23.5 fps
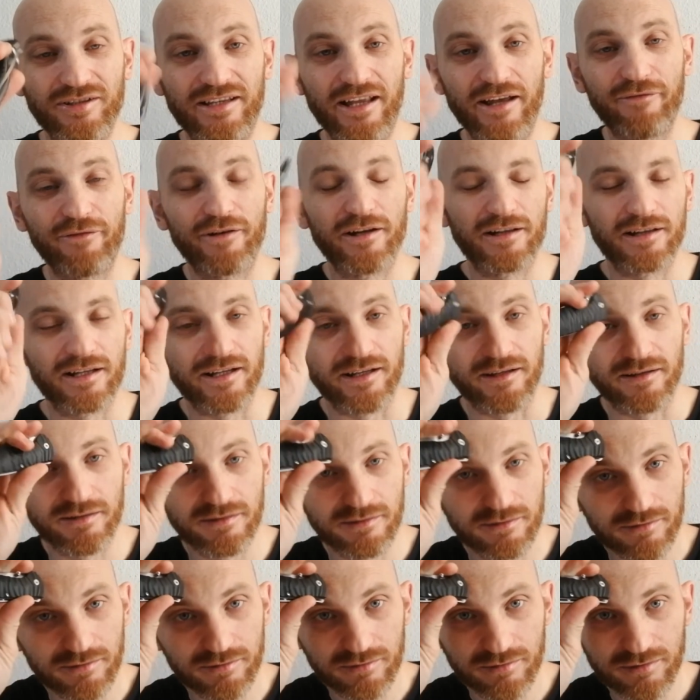definitely
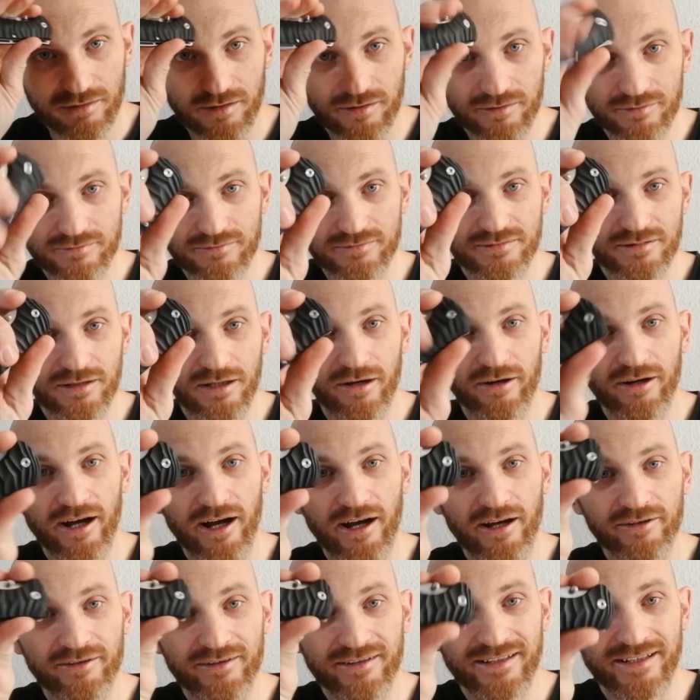go
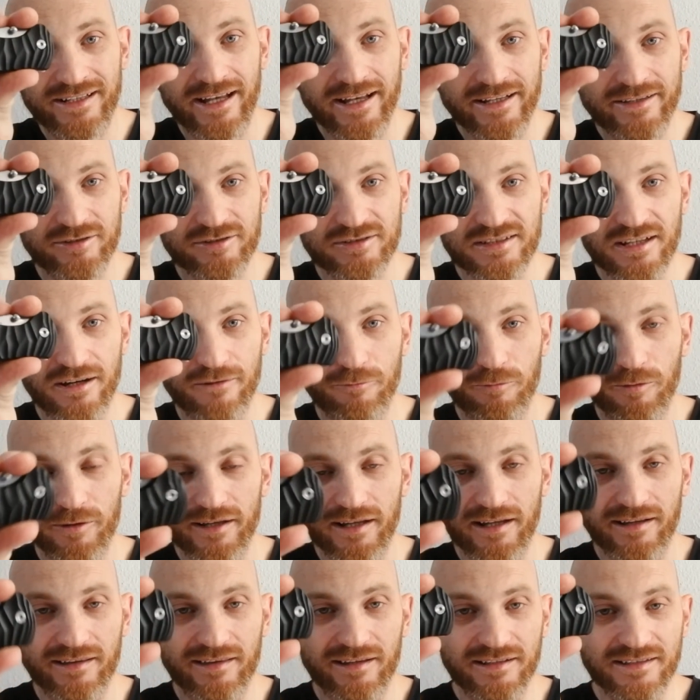out, get yourself one
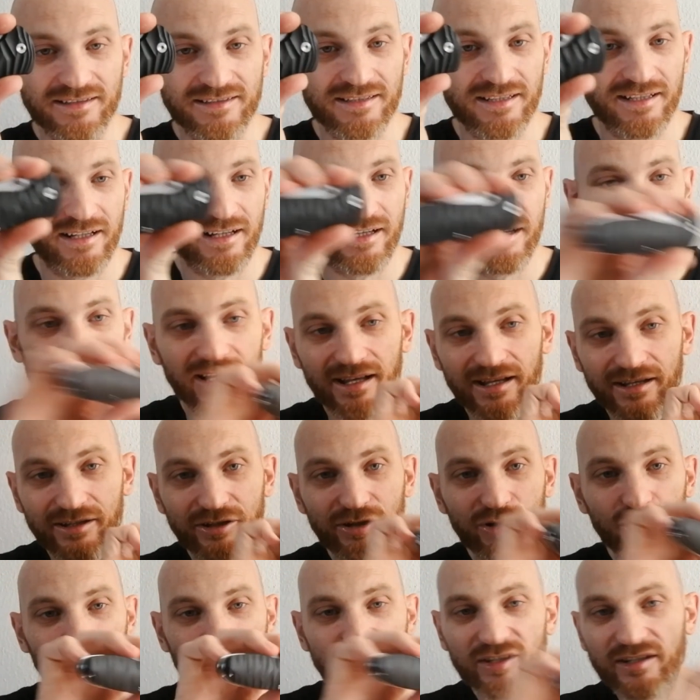like this,
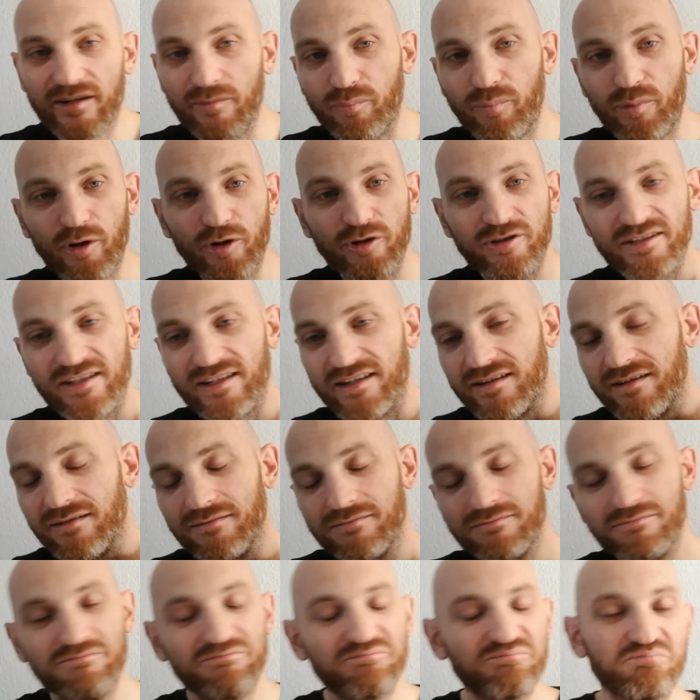use it, abuse it,
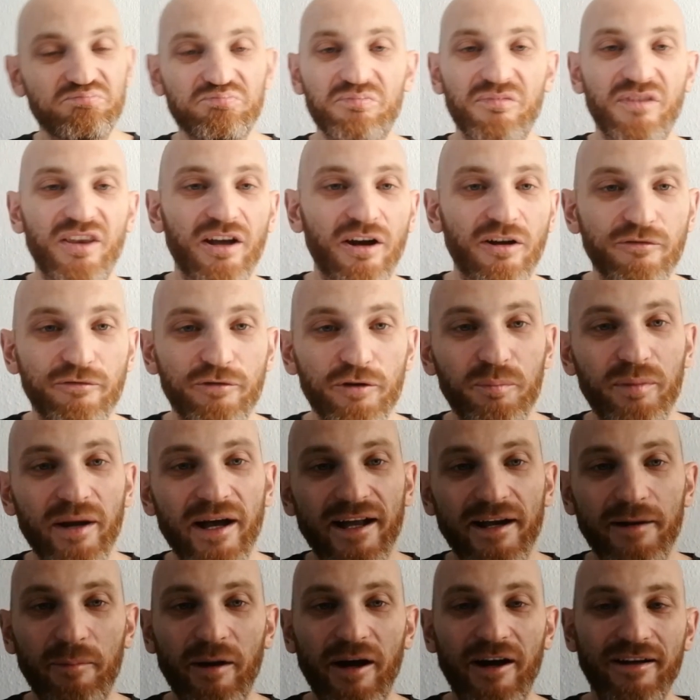don't feel
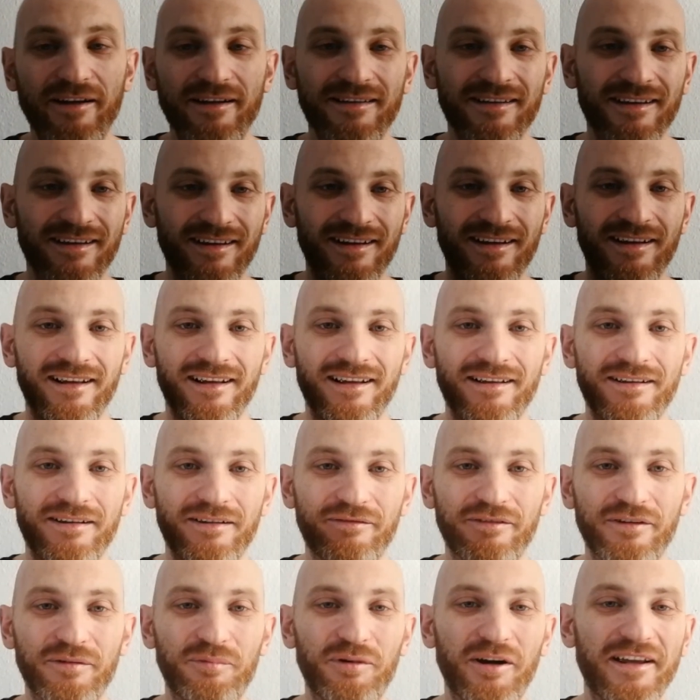bad about it.
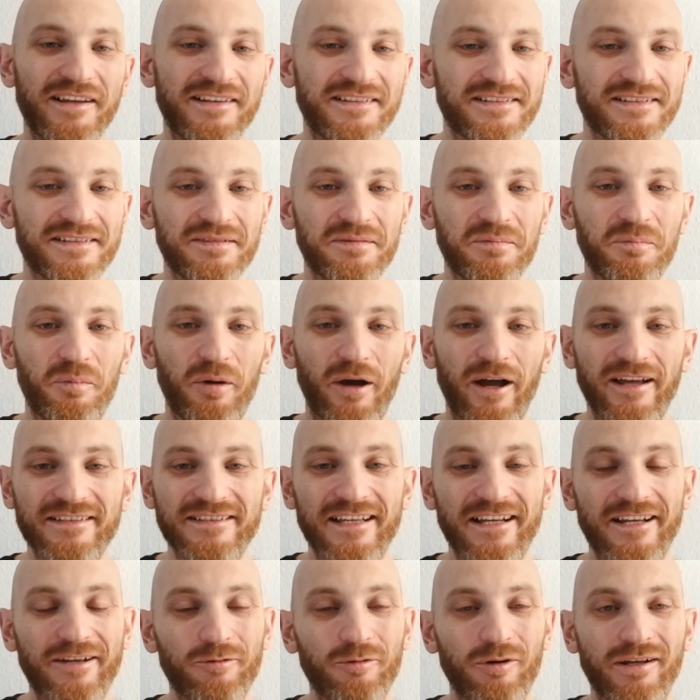If it breaks, buy a
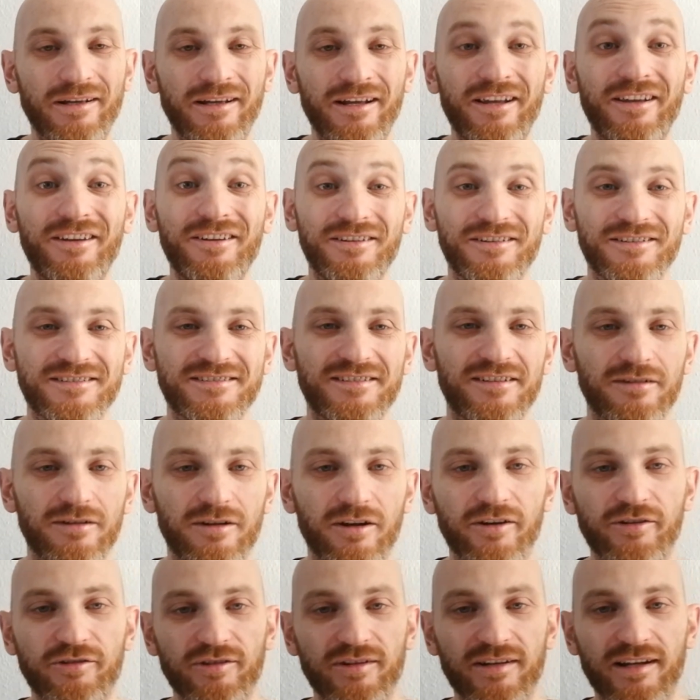second one, you still
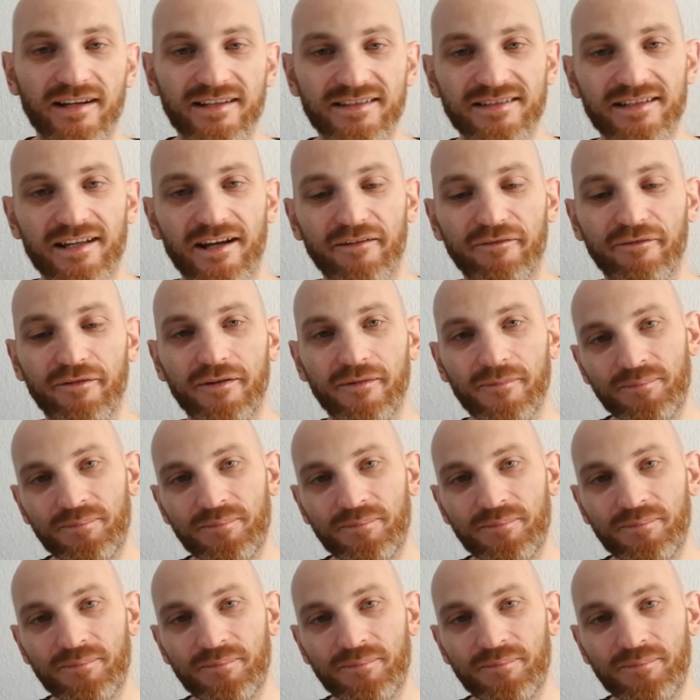got your nice knife.